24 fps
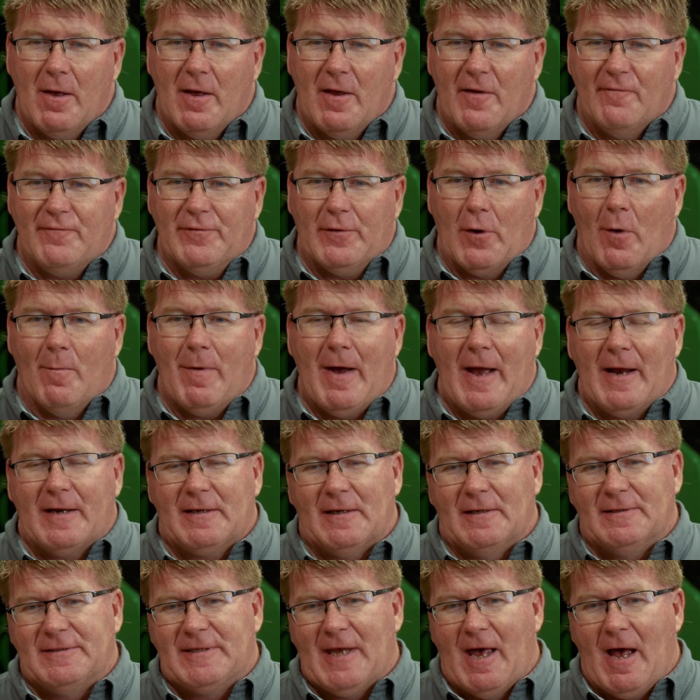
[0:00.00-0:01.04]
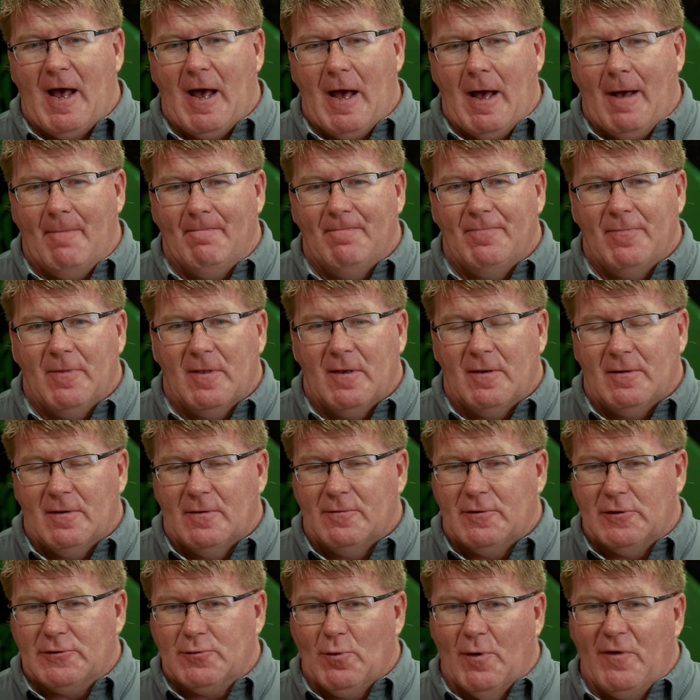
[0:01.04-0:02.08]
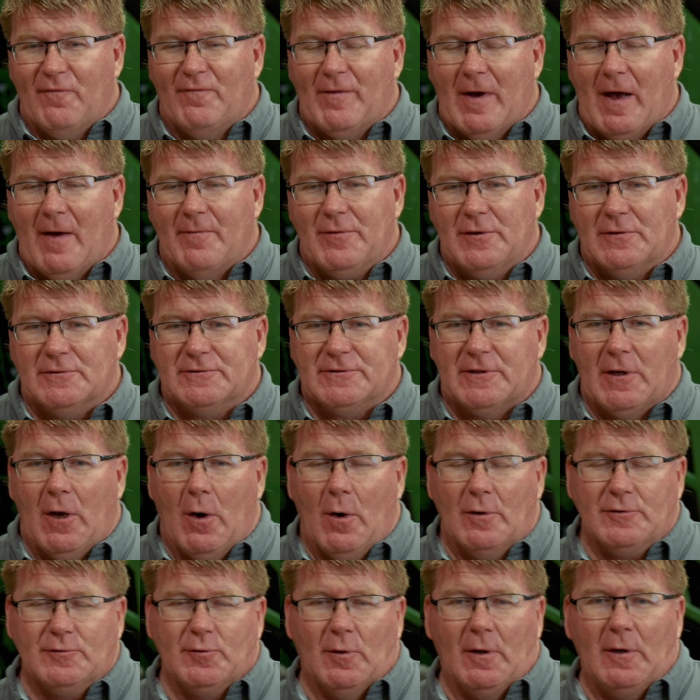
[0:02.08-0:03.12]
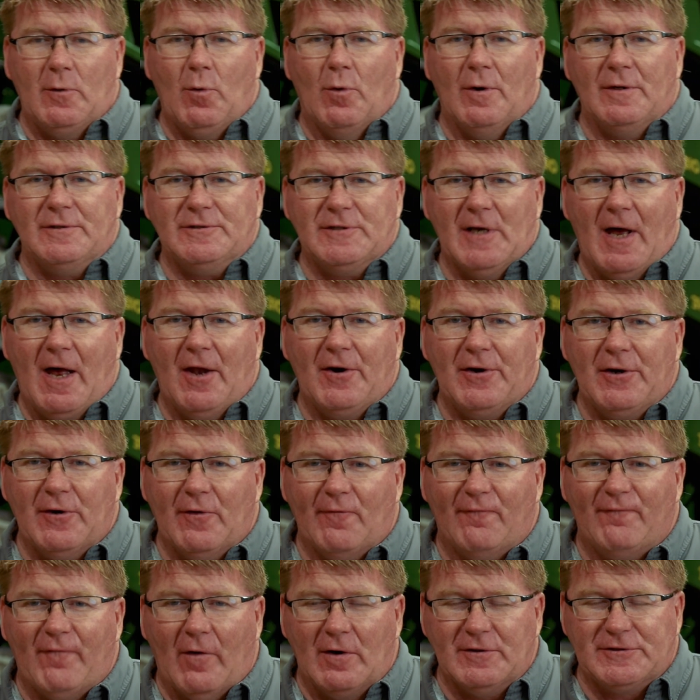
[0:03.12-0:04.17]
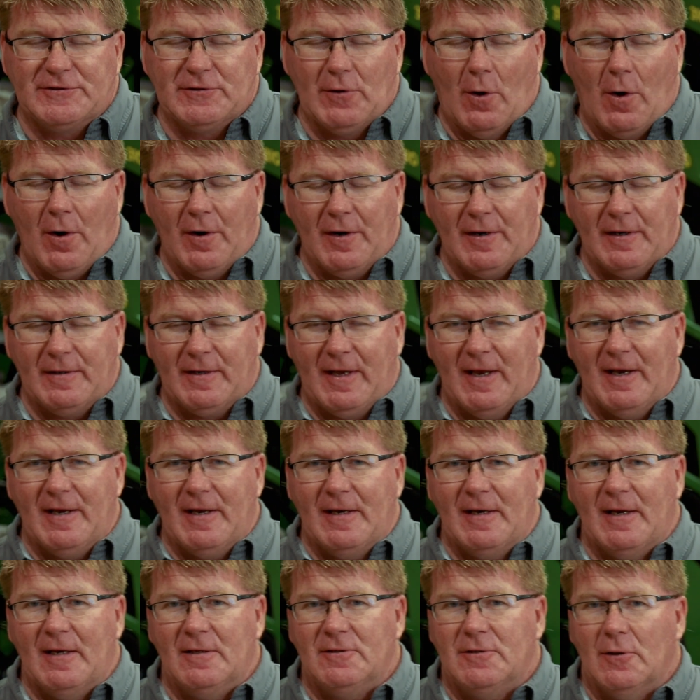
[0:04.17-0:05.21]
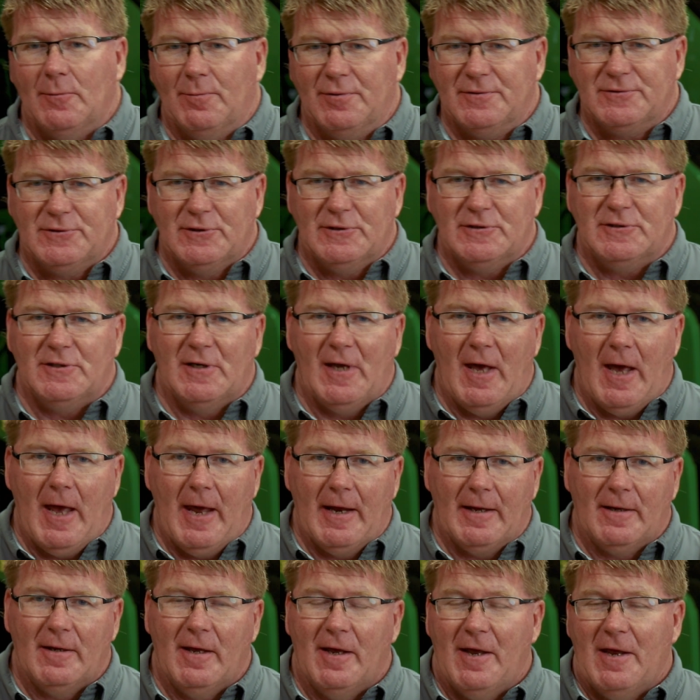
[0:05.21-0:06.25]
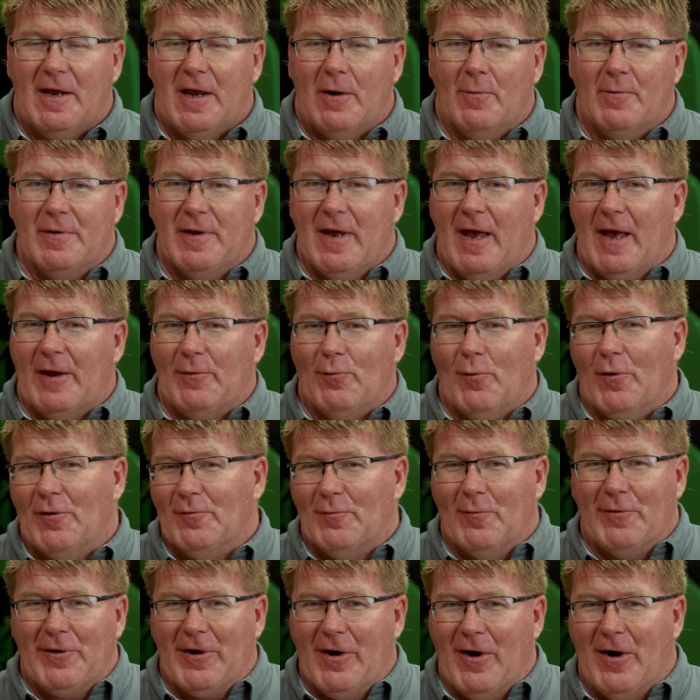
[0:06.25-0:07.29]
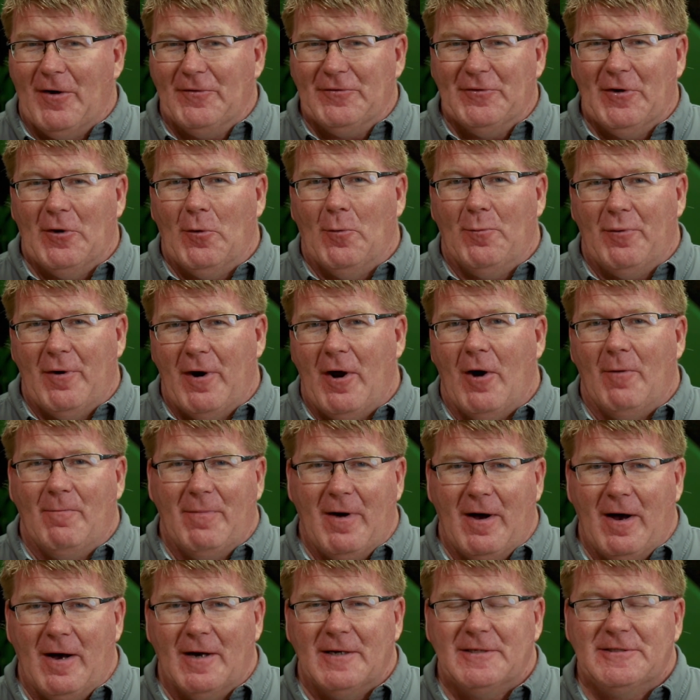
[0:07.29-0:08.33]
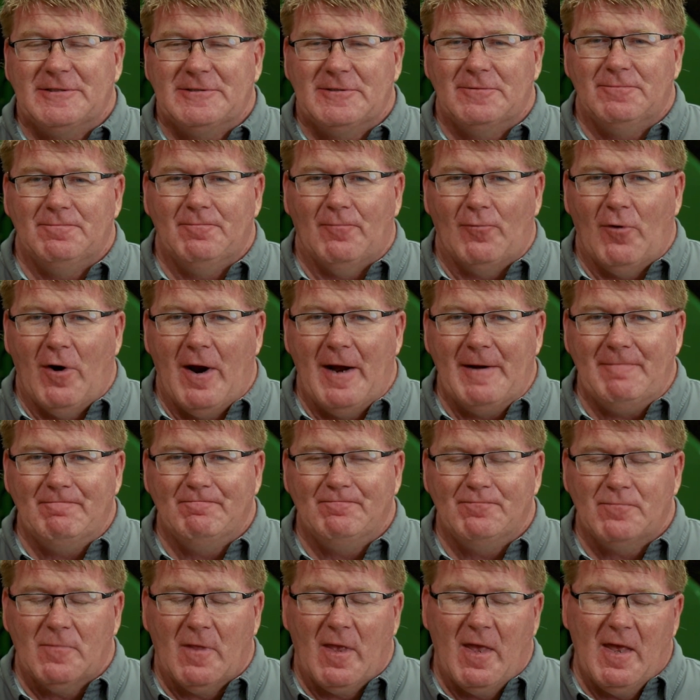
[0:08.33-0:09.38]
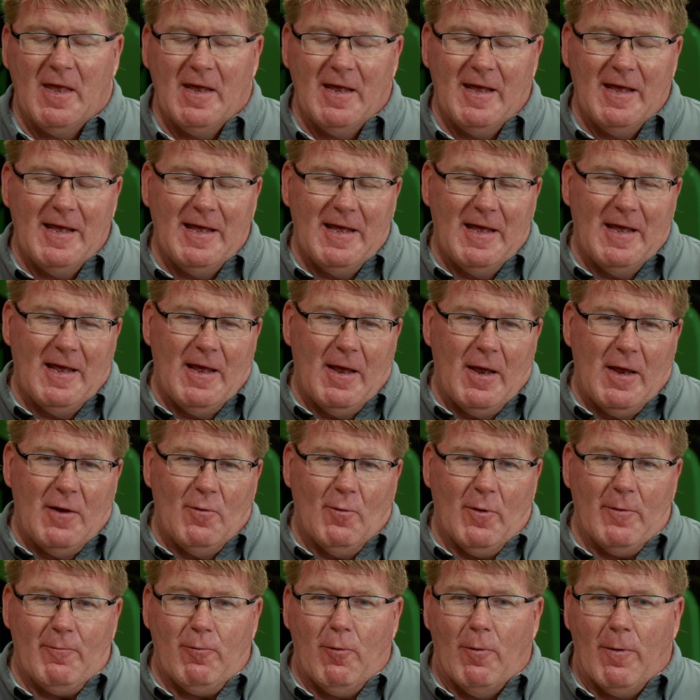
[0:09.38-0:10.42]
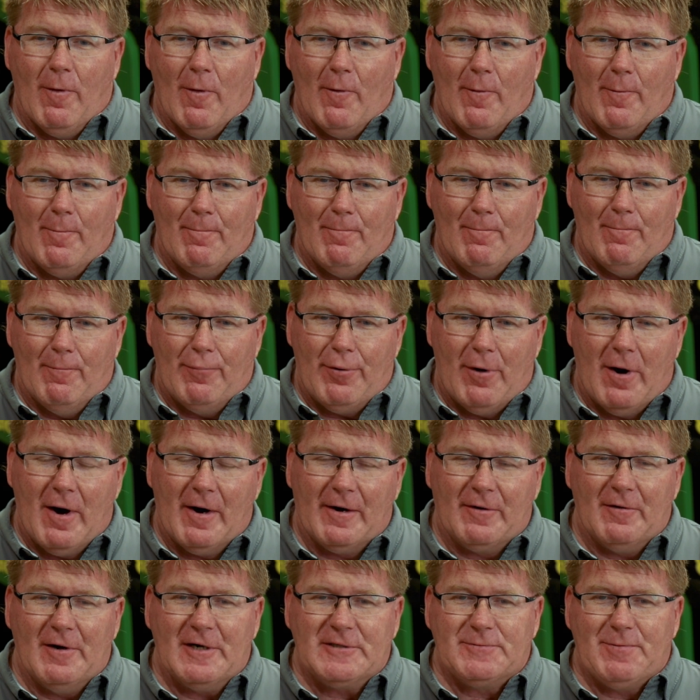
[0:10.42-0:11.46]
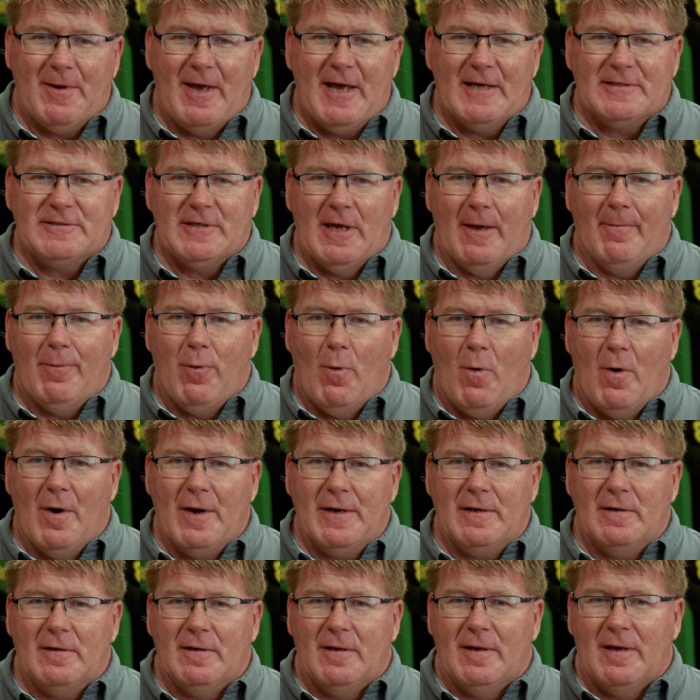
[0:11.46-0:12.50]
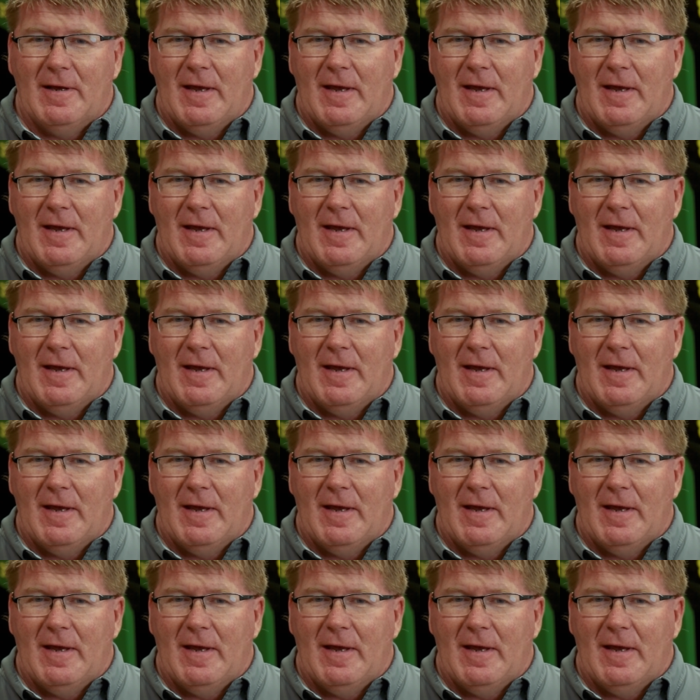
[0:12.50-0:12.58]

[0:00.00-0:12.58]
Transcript: If you go back in time, 25 years ago, is really when John Deere first started getting into precision ag. And we had what we called the old brown box, right? We progressed past that point.